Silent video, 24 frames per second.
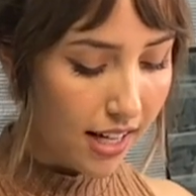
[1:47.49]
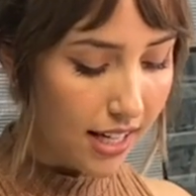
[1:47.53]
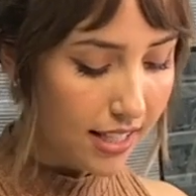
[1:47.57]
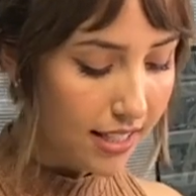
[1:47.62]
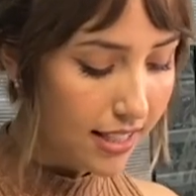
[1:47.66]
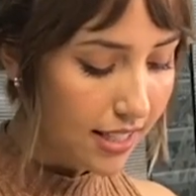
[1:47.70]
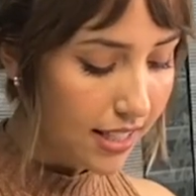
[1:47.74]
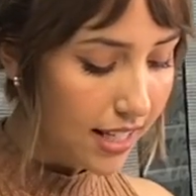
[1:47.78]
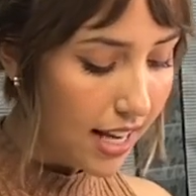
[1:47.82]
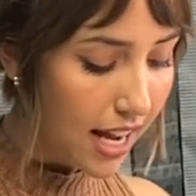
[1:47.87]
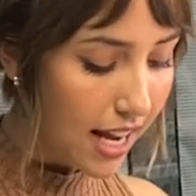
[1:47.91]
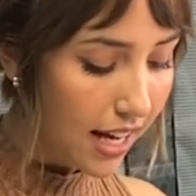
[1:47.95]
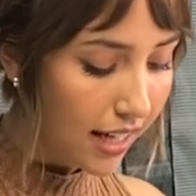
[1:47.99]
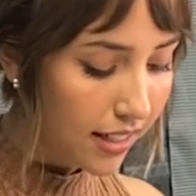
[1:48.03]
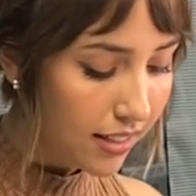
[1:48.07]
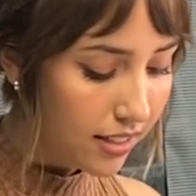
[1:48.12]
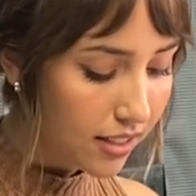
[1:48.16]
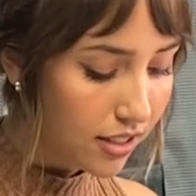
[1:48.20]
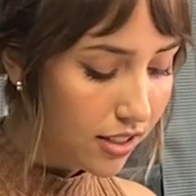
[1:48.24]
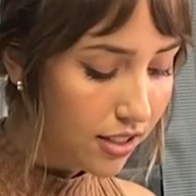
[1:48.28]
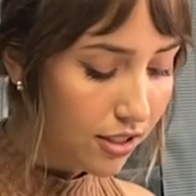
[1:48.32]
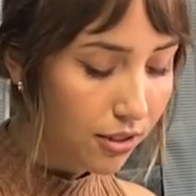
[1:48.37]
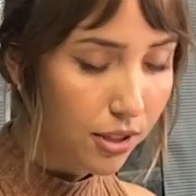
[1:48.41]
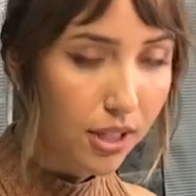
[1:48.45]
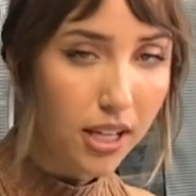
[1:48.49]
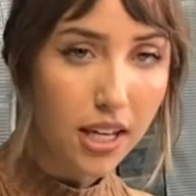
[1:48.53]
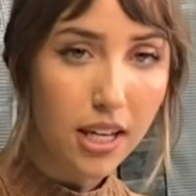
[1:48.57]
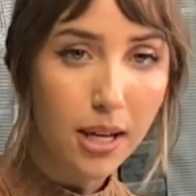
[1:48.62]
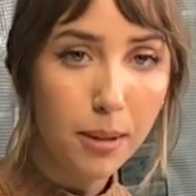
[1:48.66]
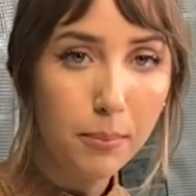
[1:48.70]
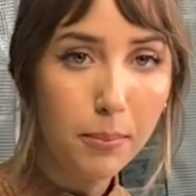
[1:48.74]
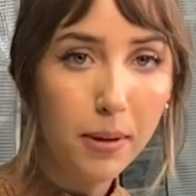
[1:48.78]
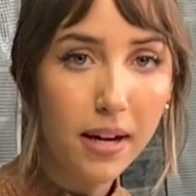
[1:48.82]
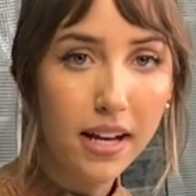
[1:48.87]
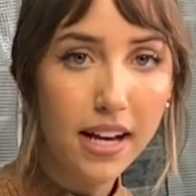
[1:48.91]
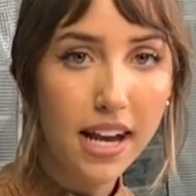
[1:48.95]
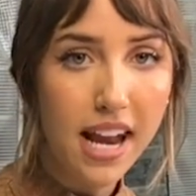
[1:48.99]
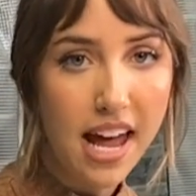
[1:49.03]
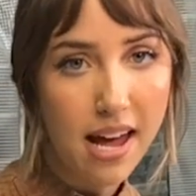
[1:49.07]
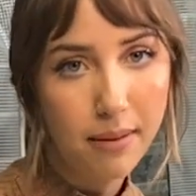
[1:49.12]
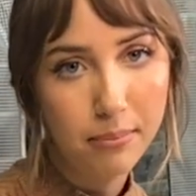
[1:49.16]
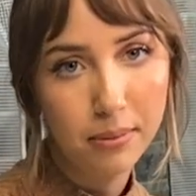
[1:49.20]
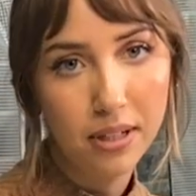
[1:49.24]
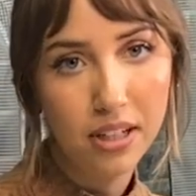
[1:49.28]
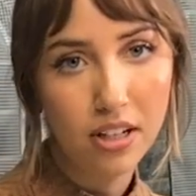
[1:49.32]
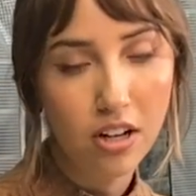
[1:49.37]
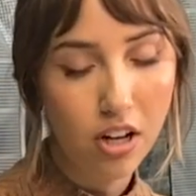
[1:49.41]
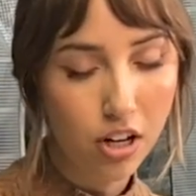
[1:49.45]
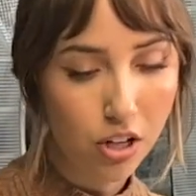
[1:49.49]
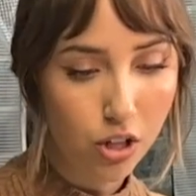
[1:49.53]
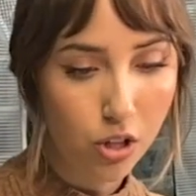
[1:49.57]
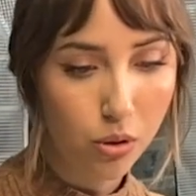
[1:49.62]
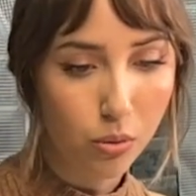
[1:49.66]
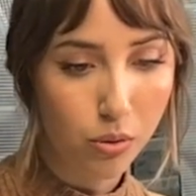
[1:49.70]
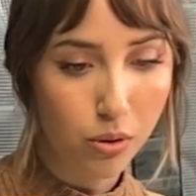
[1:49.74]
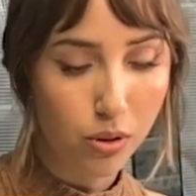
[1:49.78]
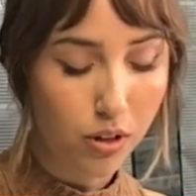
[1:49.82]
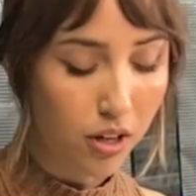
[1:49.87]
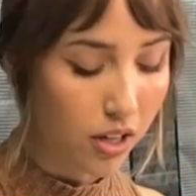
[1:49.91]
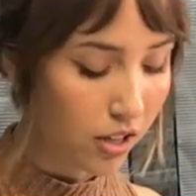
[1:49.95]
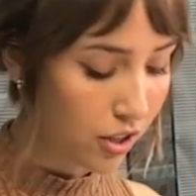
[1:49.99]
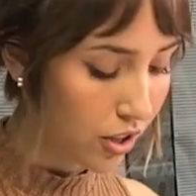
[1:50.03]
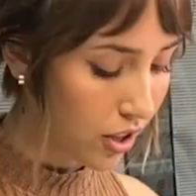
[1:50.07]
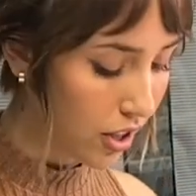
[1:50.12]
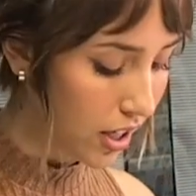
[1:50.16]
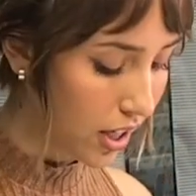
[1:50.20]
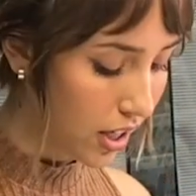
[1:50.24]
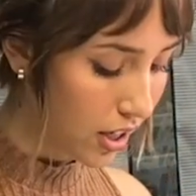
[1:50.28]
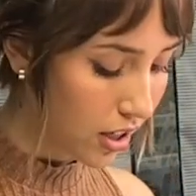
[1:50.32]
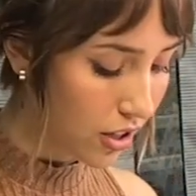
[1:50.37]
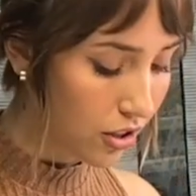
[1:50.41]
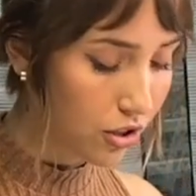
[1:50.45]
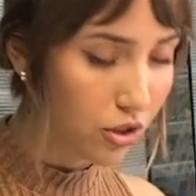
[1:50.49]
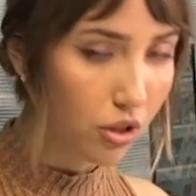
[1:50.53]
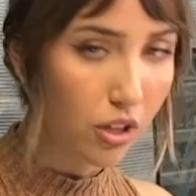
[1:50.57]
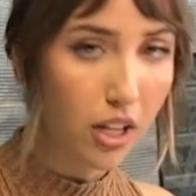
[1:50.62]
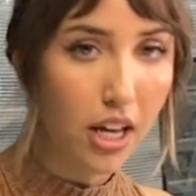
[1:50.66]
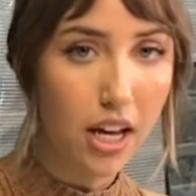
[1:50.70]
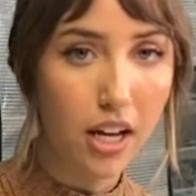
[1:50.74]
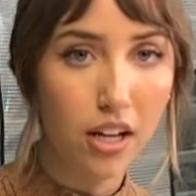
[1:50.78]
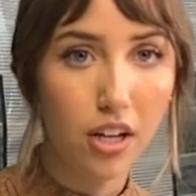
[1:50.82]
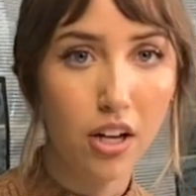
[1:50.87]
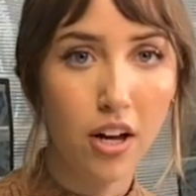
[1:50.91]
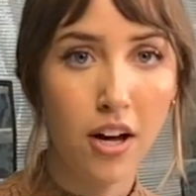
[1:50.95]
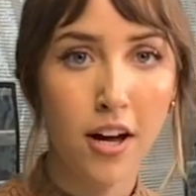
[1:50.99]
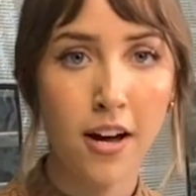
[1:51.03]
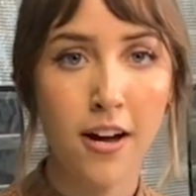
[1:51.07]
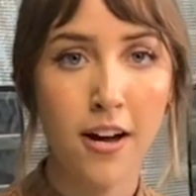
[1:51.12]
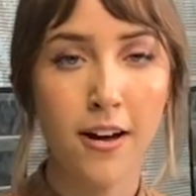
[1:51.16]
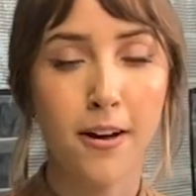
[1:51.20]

it's nice to keep a napkin under here so that